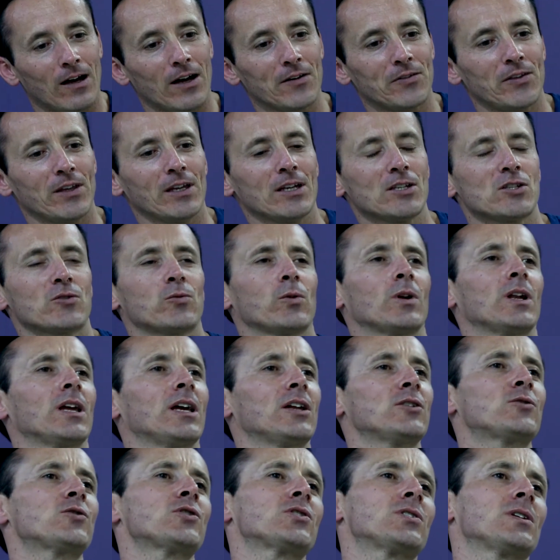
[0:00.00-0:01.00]
I think it's really
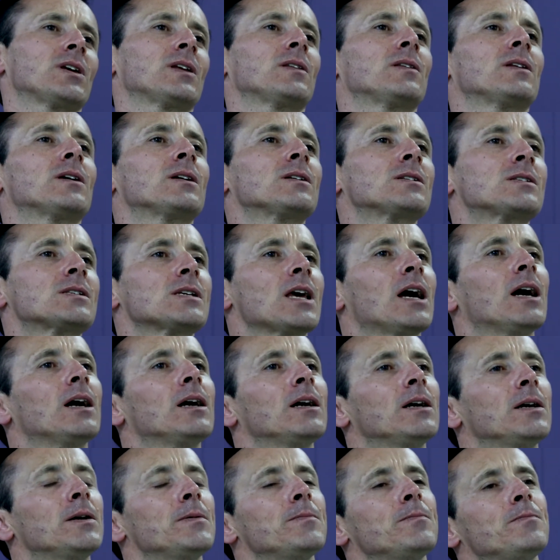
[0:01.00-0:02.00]
interesting that
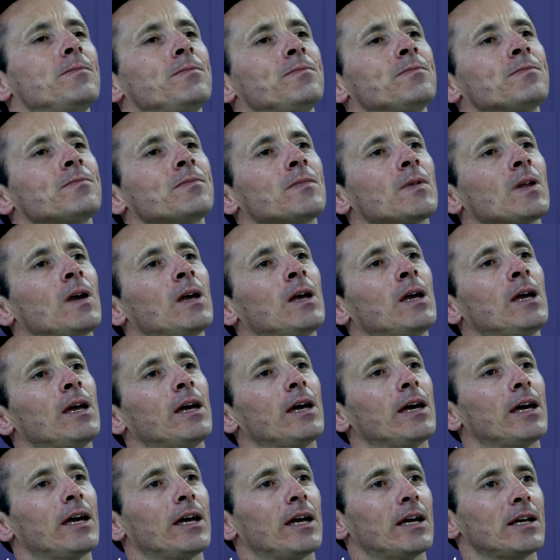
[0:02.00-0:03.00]

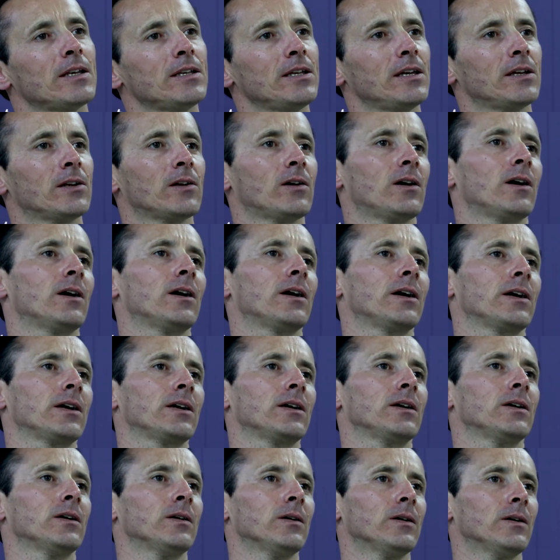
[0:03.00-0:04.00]
Andy and
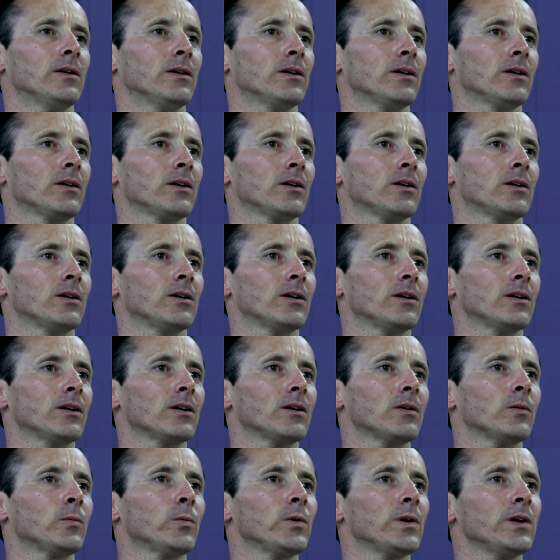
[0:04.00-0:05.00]
I,
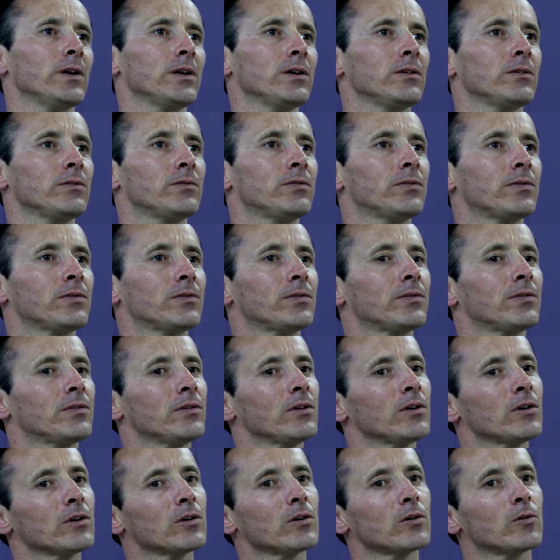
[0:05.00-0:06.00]
we've
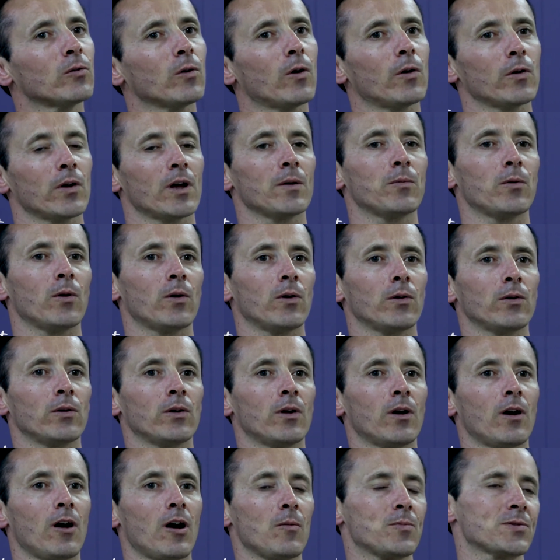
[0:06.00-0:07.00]
grown up on
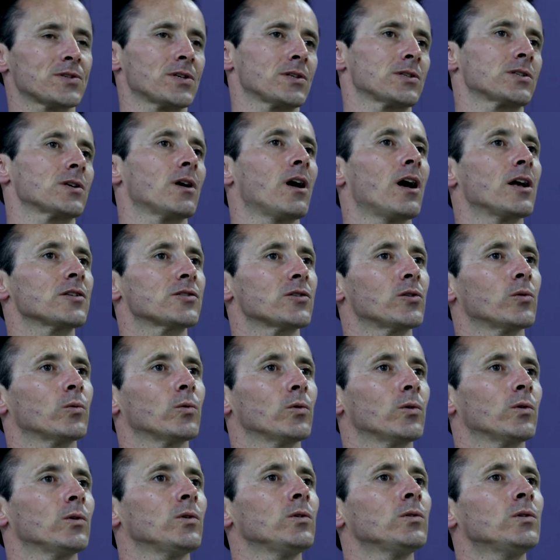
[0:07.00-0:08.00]
opposite sides of the
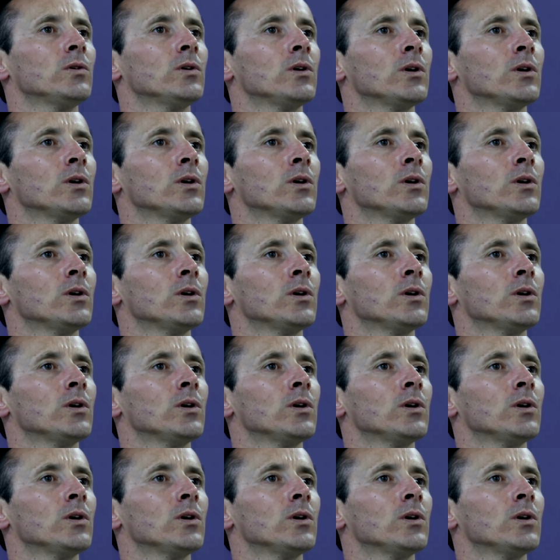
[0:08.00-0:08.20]
world.